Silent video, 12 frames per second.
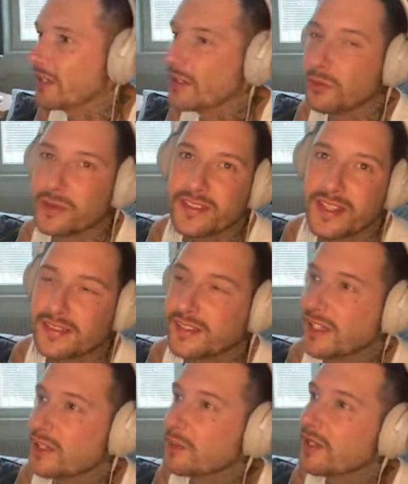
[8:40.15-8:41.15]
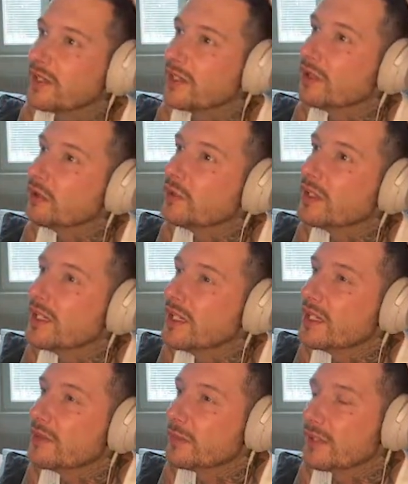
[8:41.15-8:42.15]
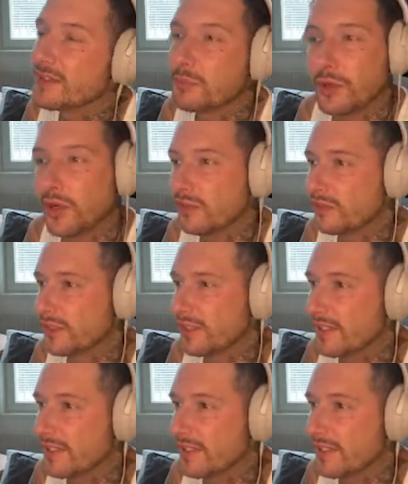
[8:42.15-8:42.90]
It always takes a little while, you know, but it's perfect.